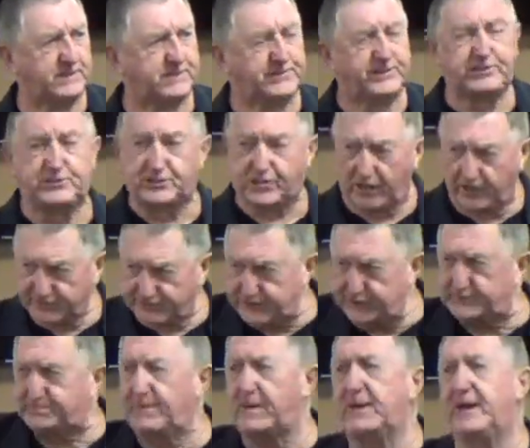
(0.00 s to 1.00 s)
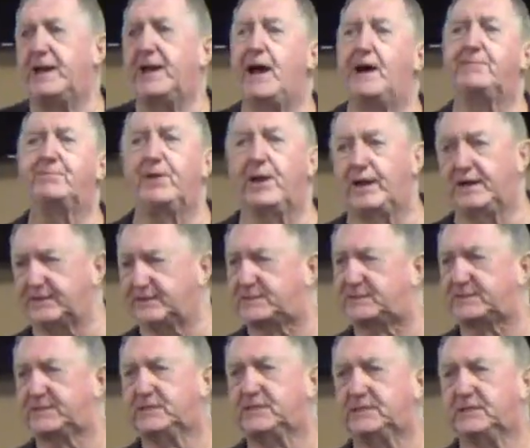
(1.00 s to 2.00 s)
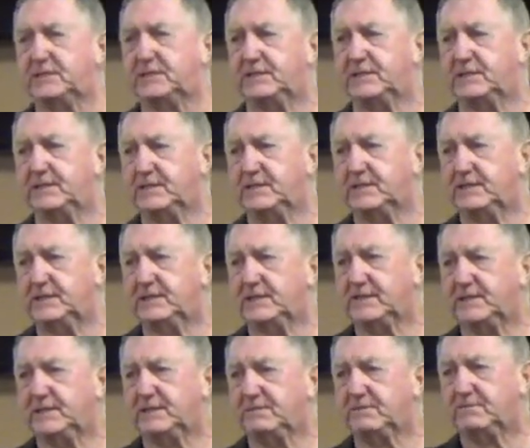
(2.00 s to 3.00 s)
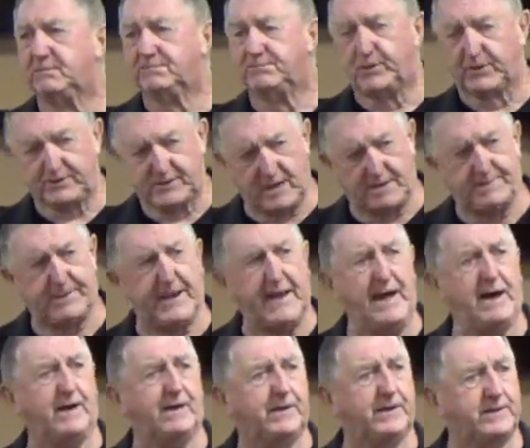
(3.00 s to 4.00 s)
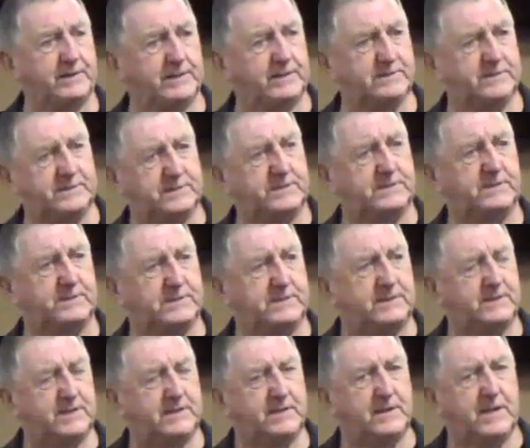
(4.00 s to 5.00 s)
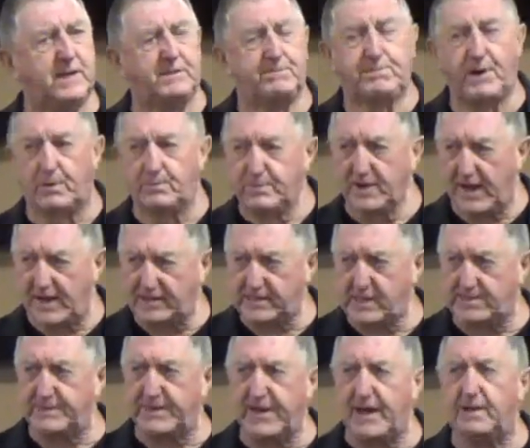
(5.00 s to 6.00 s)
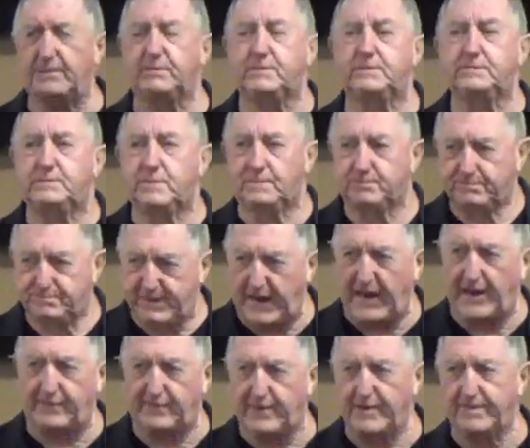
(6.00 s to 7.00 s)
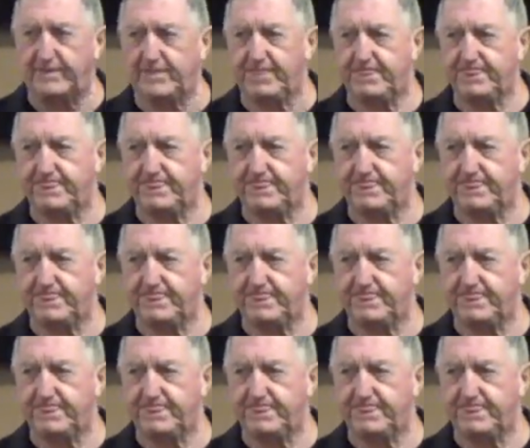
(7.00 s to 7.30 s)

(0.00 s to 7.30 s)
The church has been in that place. We're coming out, but not coming out barren.